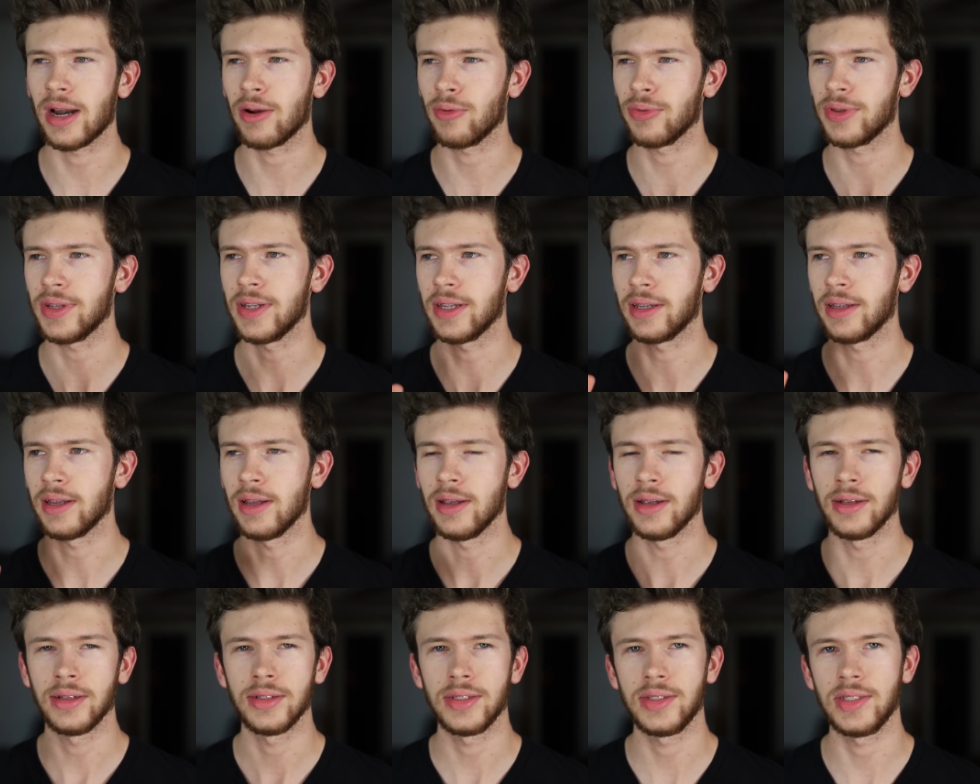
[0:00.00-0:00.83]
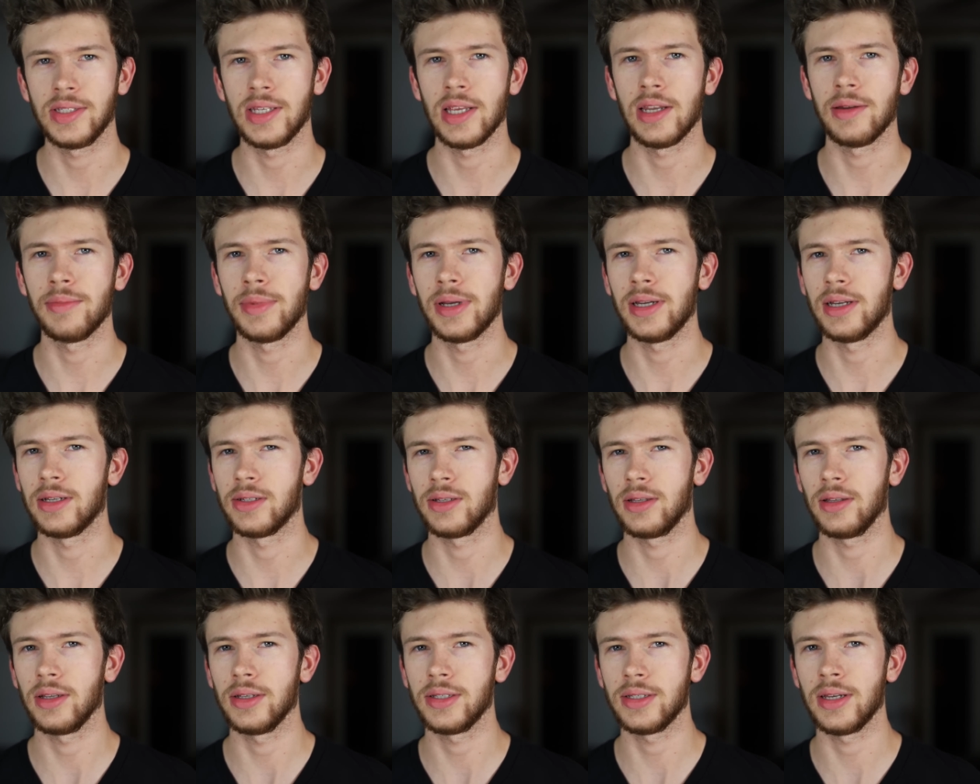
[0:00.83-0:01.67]
I don't think cinnamon
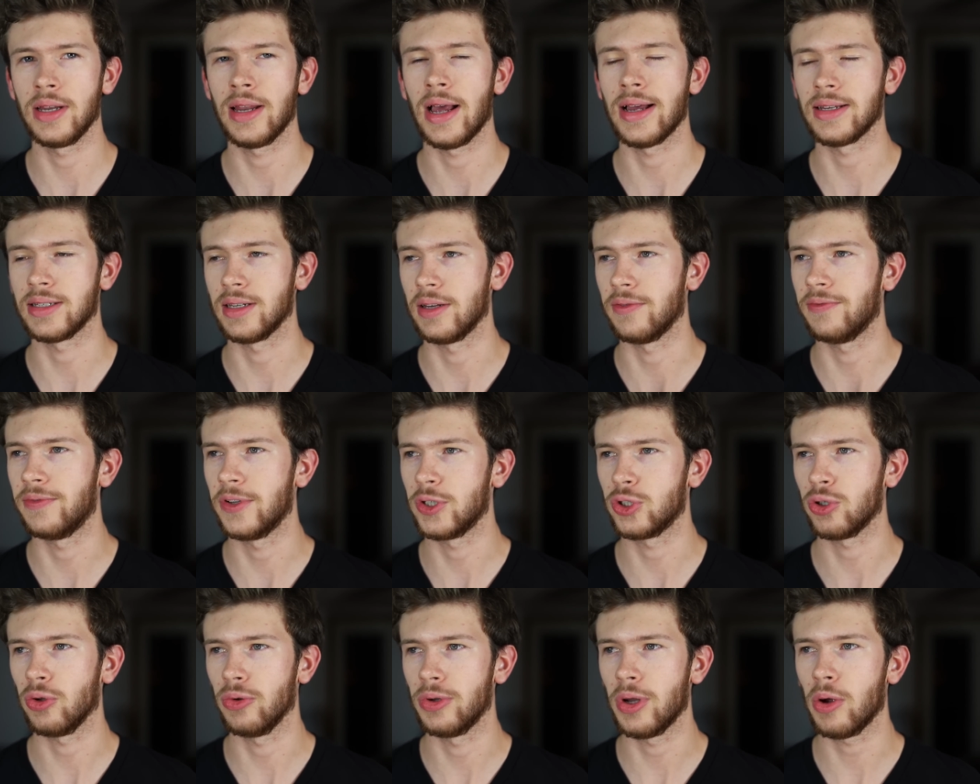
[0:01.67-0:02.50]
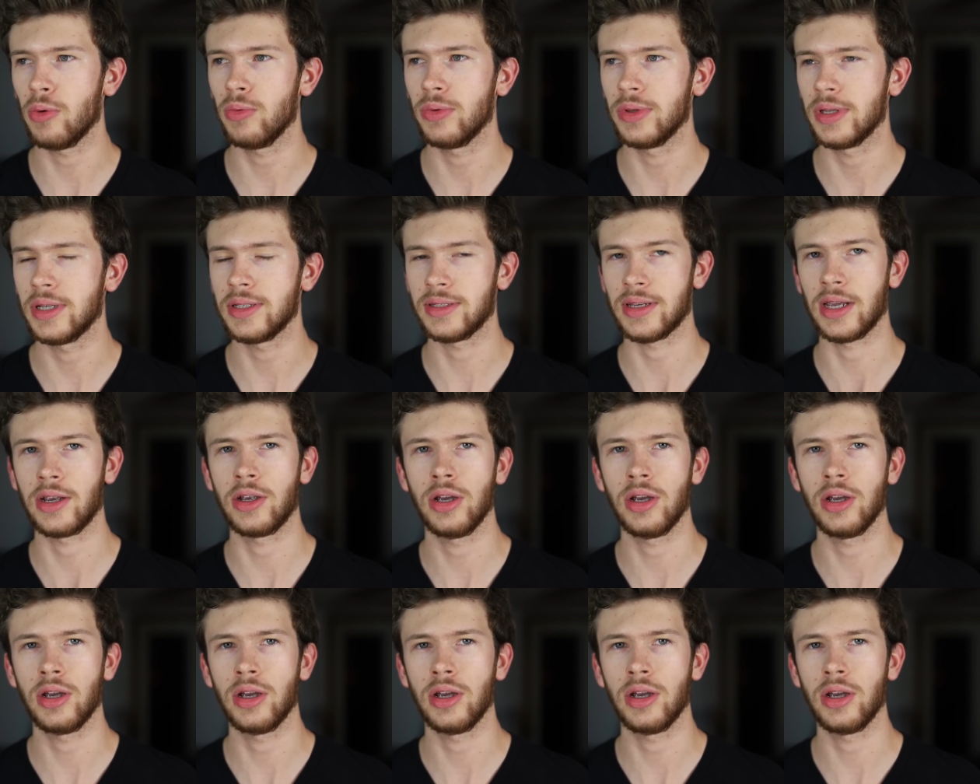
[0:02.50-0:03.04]
is listed as an official note in this.